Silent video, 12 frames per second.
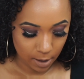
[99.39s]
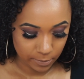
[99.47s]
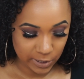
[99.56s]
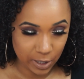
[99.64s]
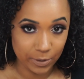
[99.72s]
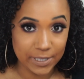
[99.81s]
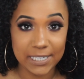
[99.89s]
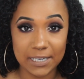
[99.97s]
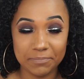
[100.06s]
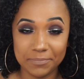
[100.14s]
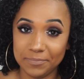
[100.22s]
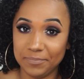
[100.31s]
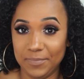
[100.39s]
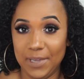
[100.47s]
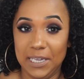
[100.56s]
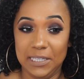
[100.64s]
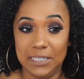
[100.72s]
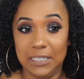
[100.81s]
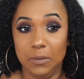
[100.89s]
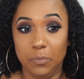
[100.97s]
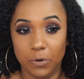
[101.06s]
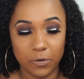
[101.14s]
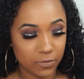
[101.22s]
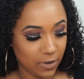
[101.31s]
So it's sleep
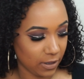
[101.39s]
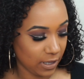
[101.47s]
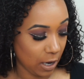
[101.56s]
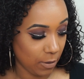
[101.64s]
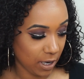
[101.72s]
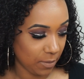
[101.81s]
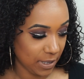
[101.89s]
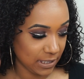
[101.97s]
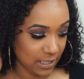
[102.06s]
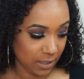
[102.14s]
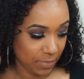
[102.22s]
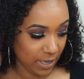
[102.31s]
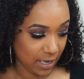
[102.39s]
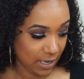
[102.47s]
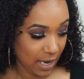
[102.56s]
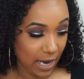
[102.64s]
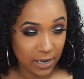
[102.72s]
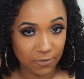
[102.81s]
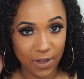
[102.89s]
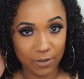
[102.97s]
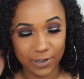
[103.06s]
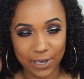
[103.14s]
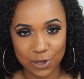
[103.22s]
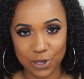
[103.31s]
proof. Not that I recommend sleeping in any
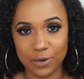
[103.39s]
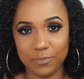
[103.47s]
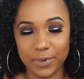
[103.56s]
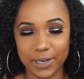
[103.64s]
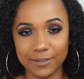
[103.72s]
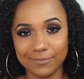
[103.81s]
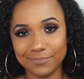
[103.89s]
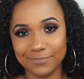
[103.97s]
foundation, but